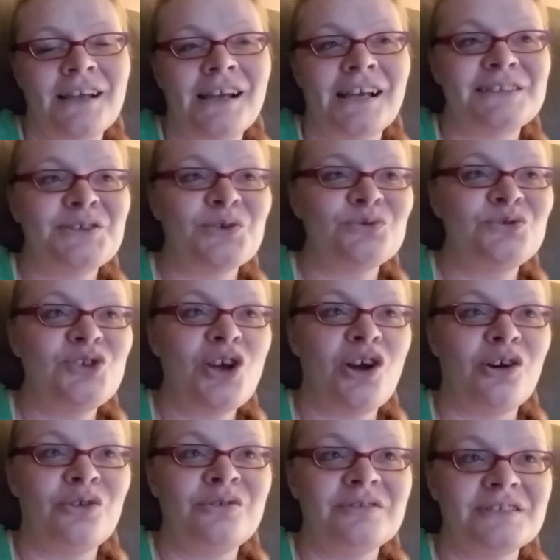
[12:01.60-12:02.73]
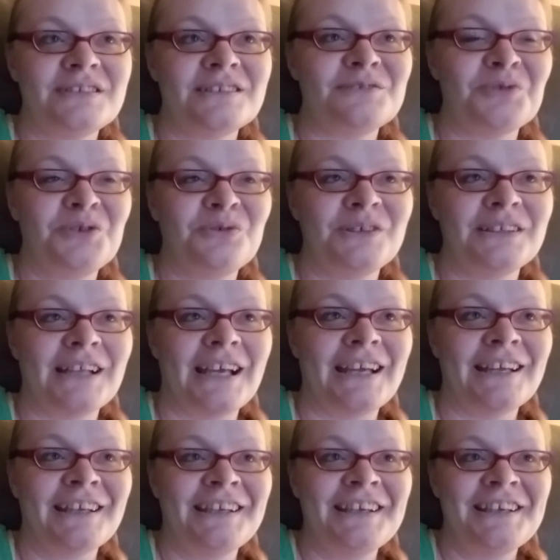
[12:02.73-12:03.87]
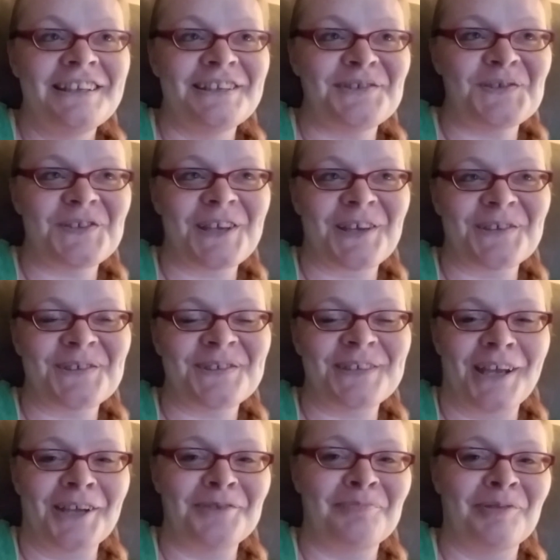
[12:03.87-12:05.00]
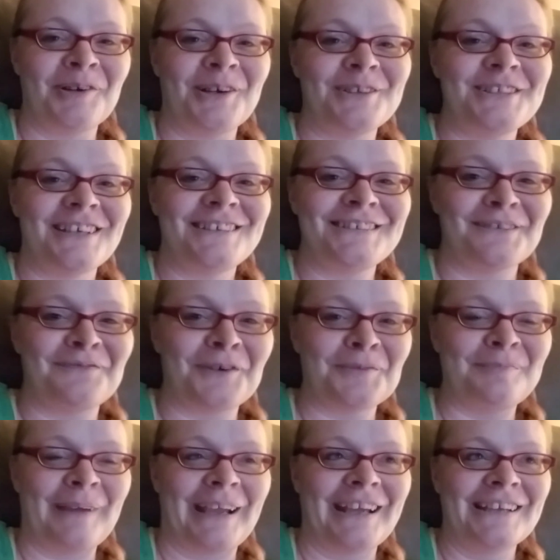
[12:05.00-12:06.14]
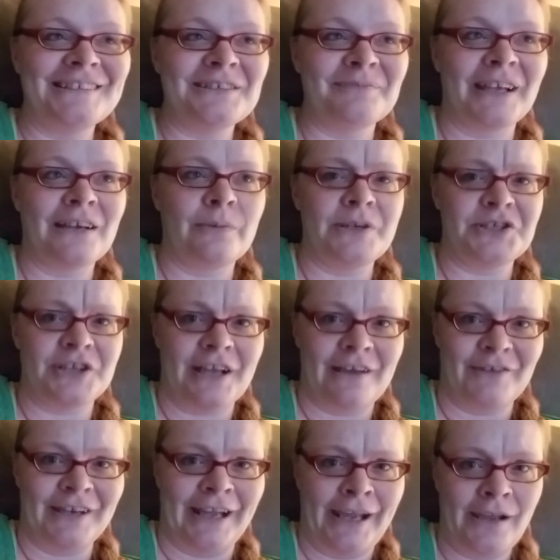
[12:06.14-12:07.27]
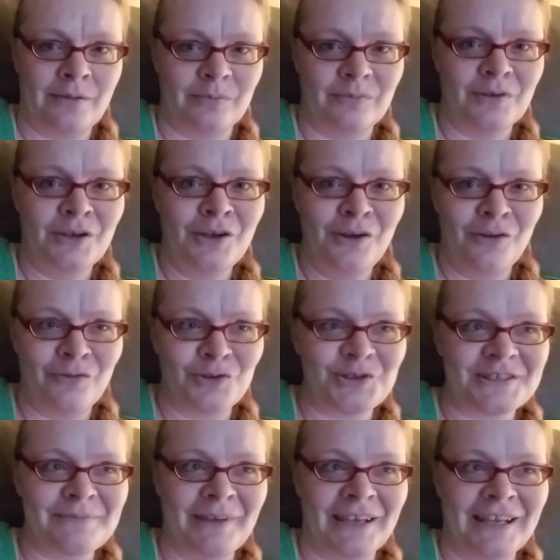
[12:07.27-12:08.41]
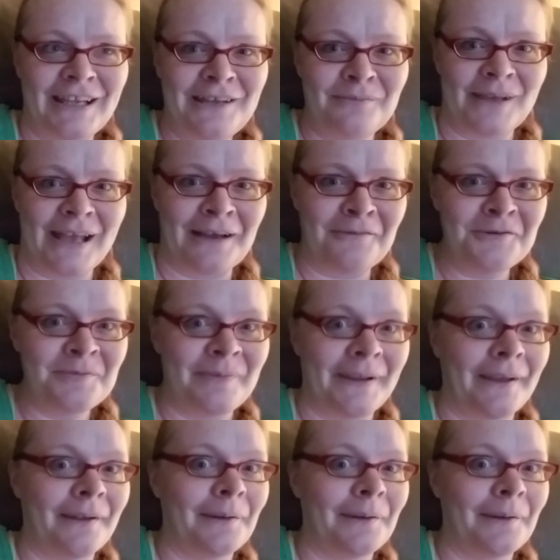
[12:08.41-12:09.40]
I told Joe, since we're doing, like, this is like a side project of our band, I'm like, we should have a name for just me and him, our band.